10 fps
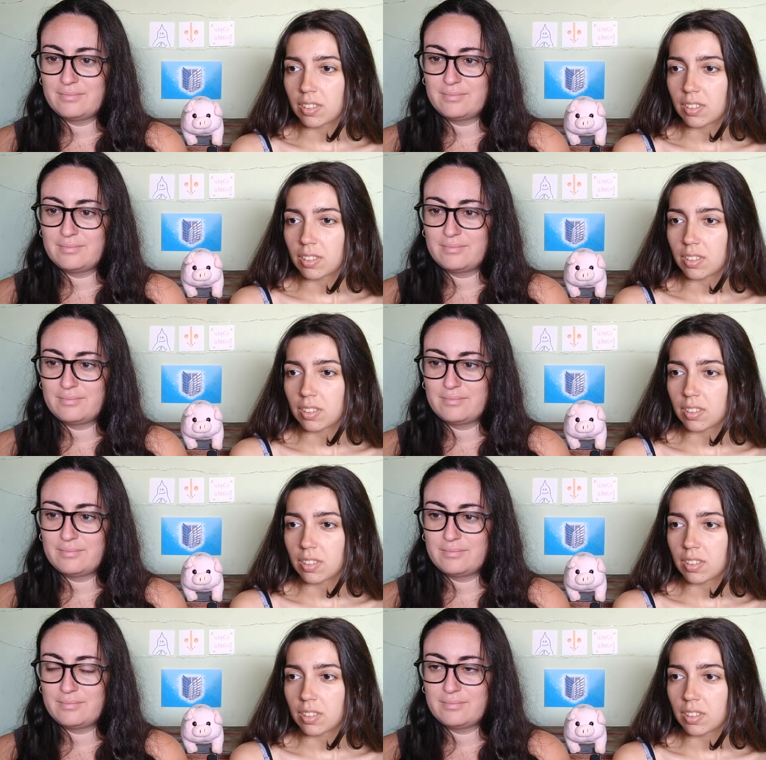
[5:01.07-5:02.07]

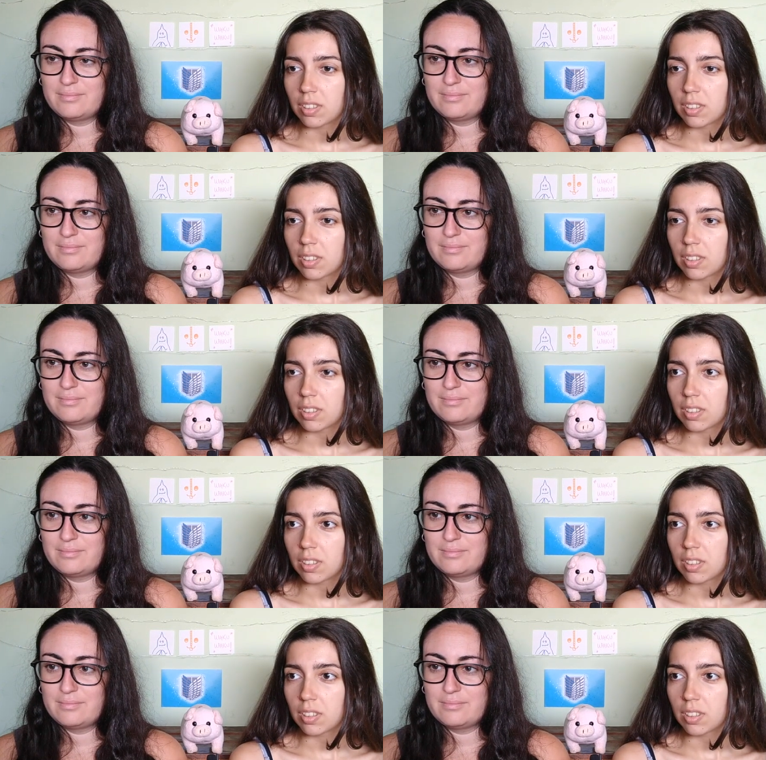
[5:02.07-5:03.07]

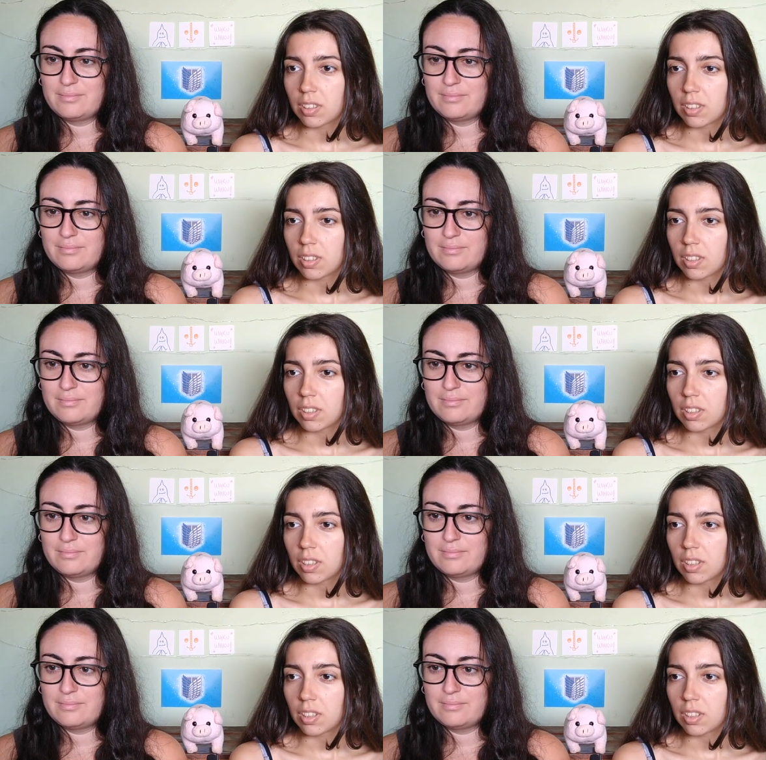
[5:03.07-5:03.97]
No one is speaking in this clip.